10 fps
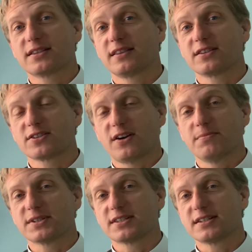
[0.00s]
that the
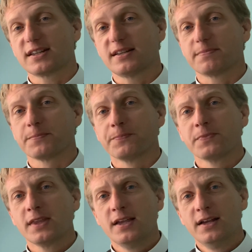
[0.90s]
psalmist is in.
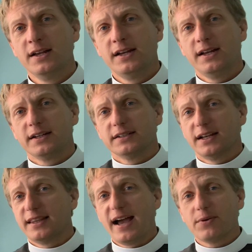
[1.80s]

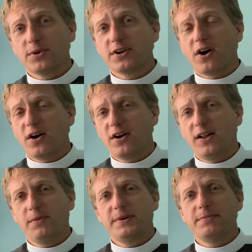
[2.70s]
And that would
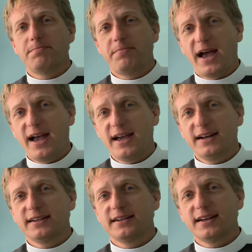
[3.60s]
all be bad
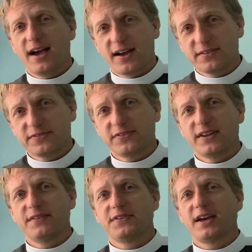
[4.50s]
enough
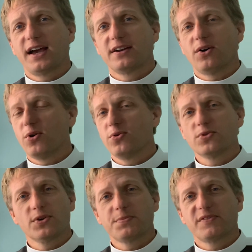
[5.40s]
if you had a whole
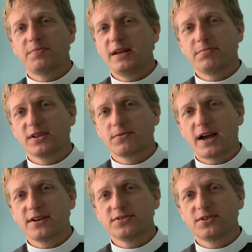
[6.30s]
group of people
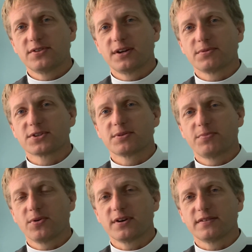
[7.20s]
around you that were
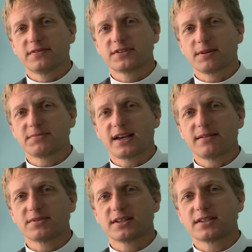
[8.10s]
supportive.
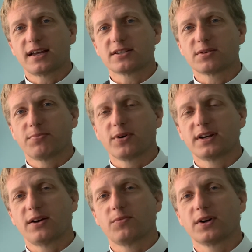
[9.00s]
Sometimes it's that support
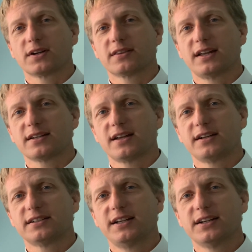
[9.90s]
network that
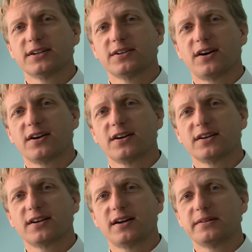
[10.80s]
can hear
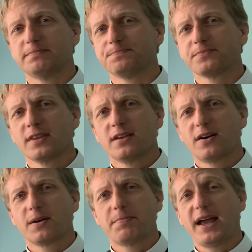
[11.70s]

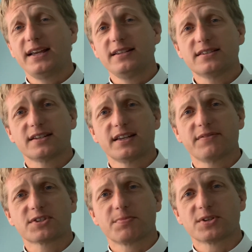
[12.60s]
our pains and give
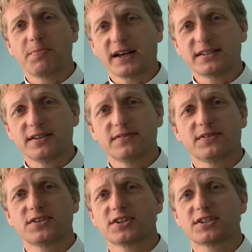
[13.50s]
us perspective,
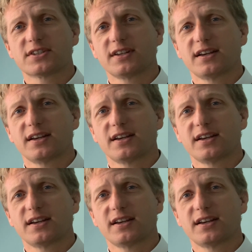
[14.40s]
or just